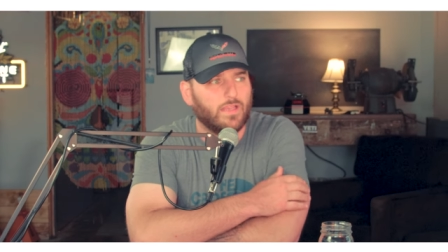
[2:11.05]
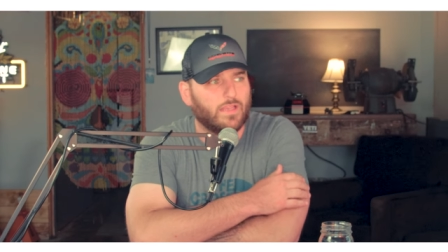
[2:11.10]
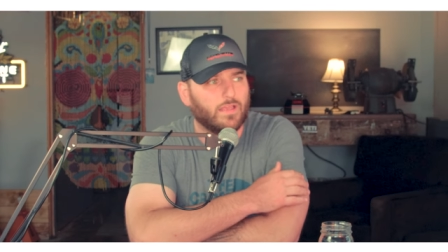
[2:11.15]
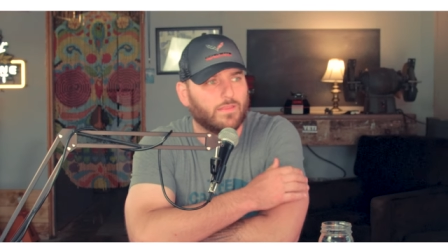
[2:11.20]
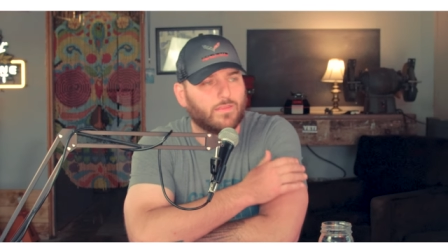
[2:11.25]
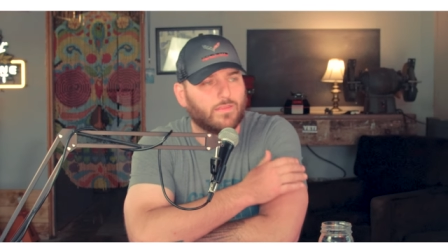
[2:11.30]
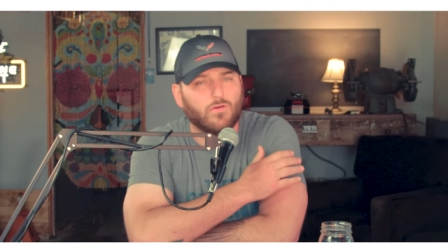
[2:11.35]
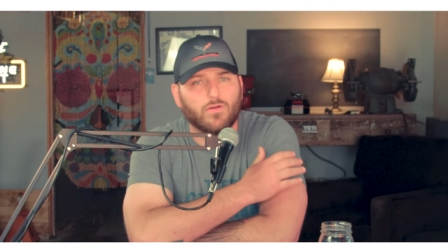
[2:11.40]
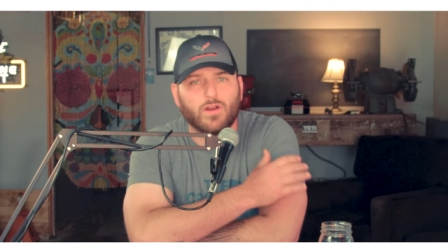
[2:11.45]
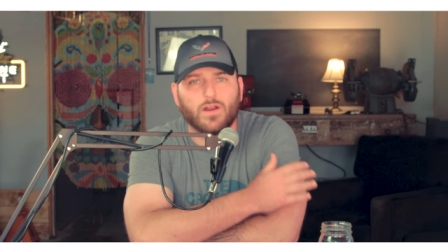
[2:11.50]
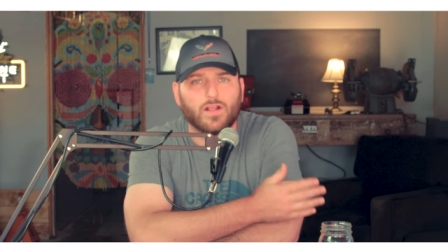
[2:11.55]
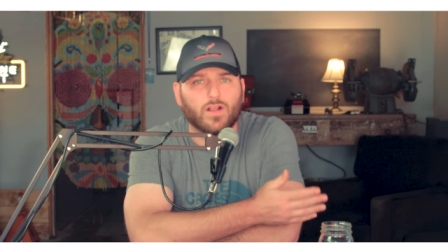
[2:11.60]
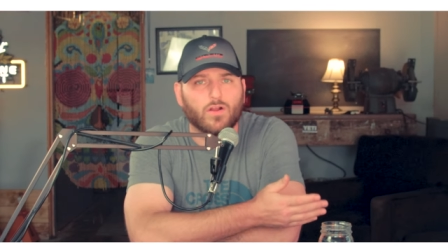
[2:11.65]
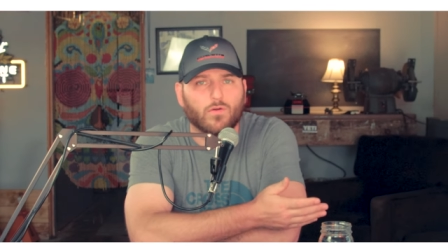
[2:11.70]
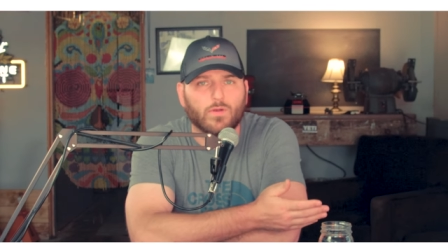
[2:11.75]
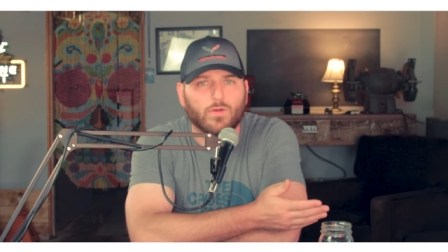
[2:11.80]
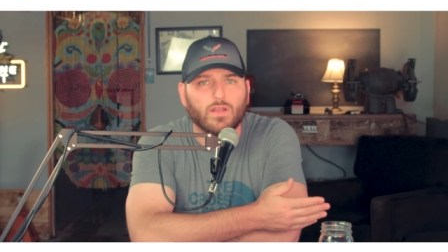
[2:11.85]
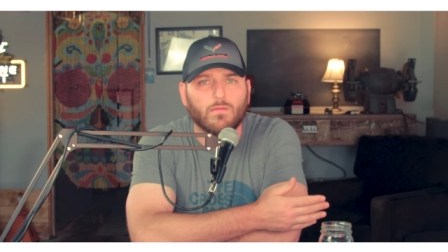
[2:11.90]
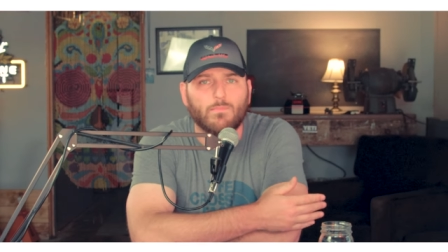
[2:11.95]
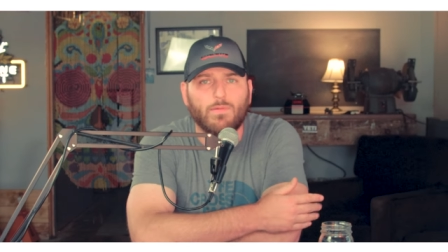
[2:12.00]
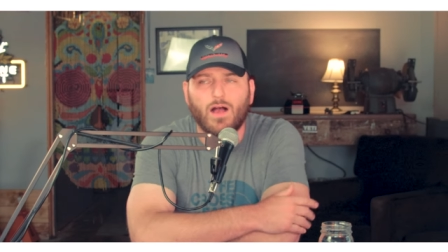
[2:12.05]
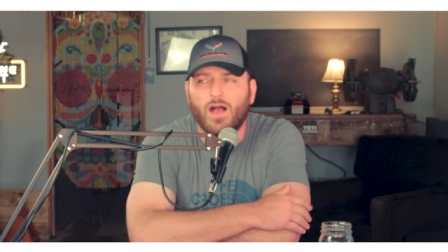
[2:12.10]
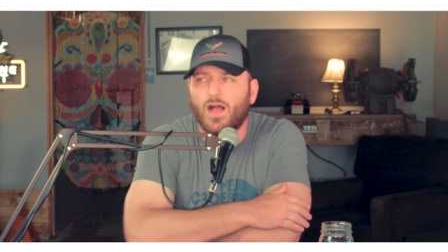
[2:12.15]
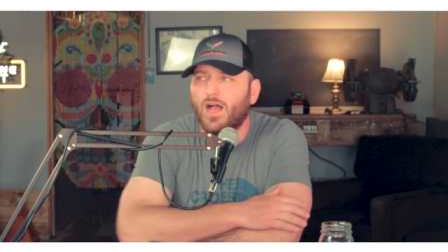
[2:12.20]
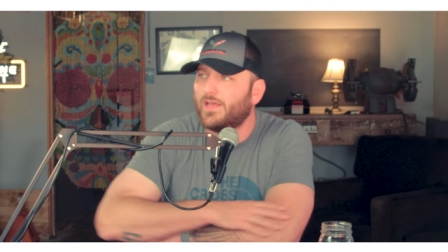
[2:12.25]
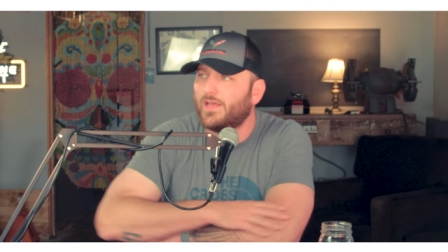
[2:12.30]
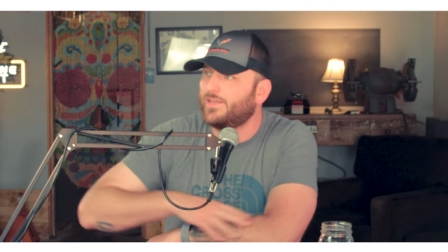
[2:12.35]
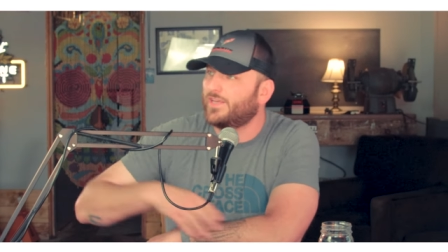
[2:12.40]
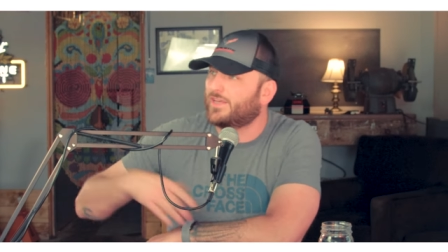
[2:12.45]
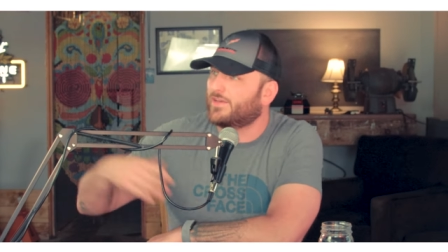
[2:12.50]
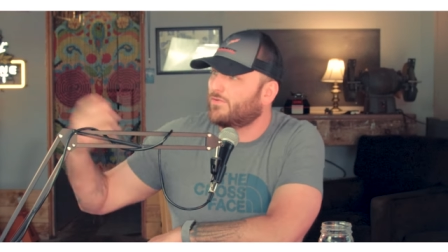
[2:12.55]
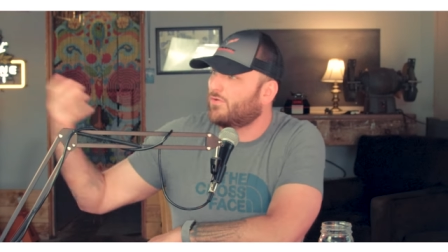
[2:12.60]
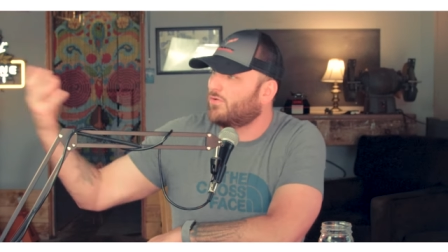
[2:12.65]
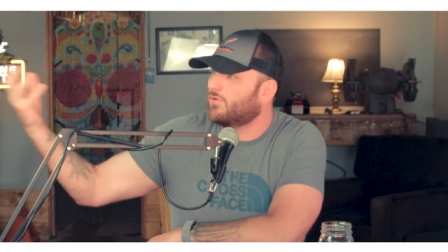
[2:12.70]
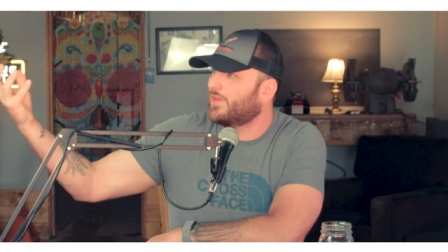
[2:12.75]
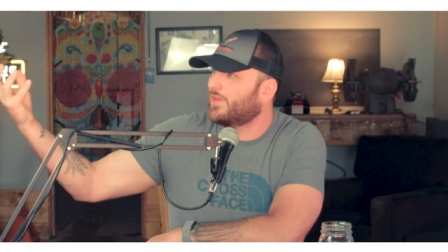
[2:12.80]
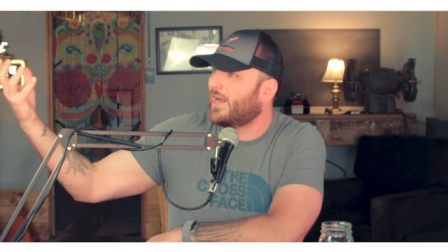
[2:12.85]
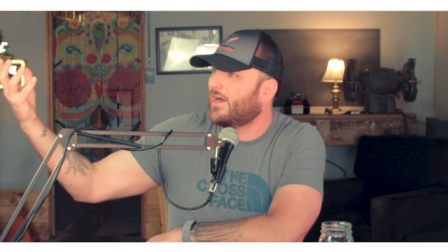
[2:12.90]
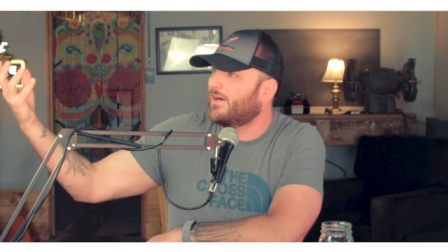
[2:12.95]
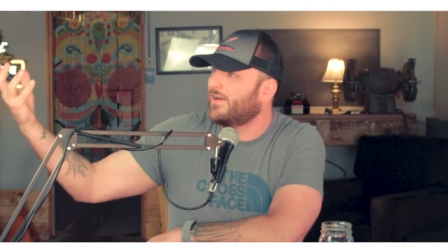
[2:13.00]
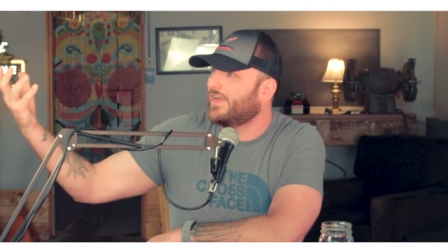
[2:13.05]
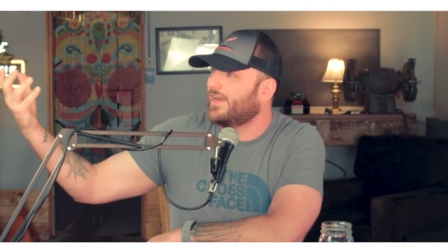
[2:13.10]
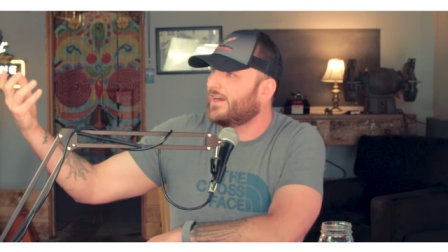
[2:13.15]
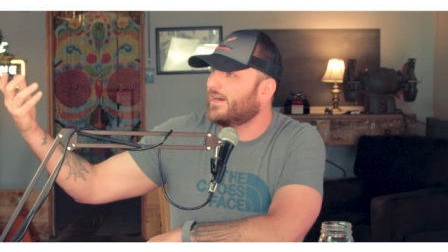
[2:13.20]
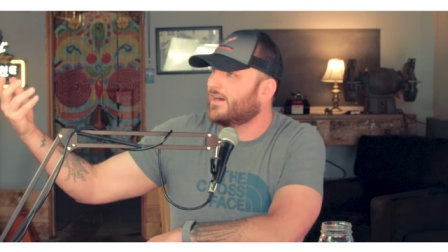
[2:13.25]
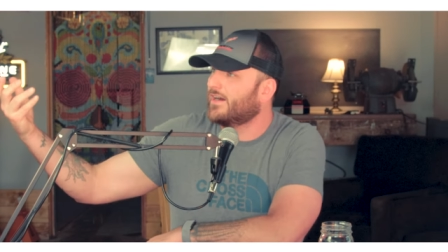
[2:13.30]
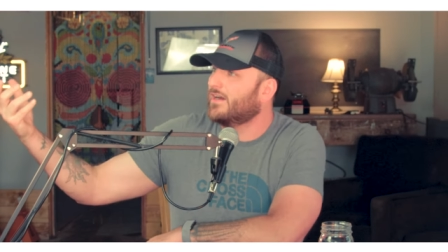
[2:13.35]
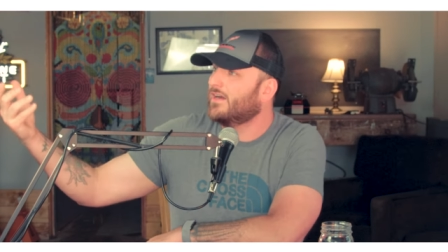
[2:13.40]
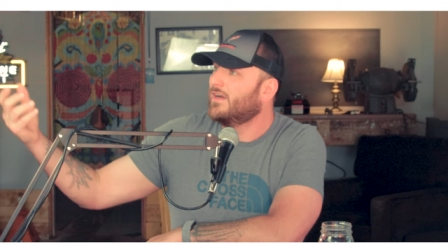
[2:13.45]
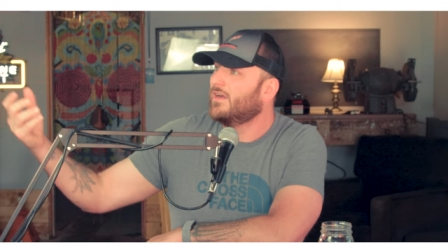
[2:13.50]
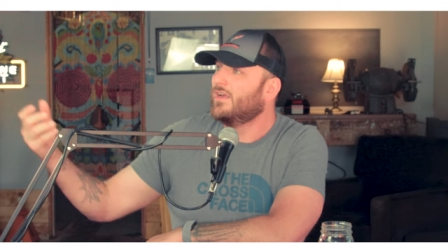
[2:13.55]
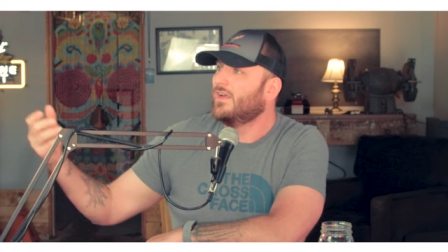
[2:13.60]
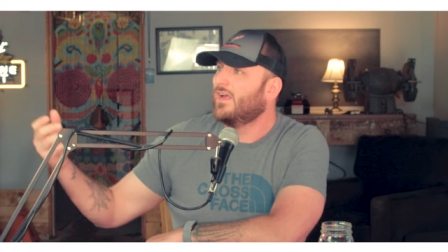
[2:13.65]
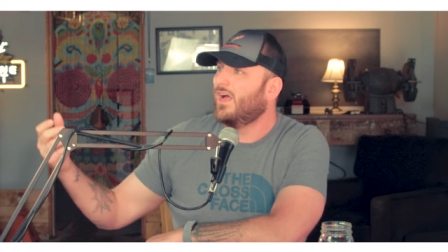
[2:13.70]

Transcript: You could throw it on a Gorilla Pod, you can hold it out here.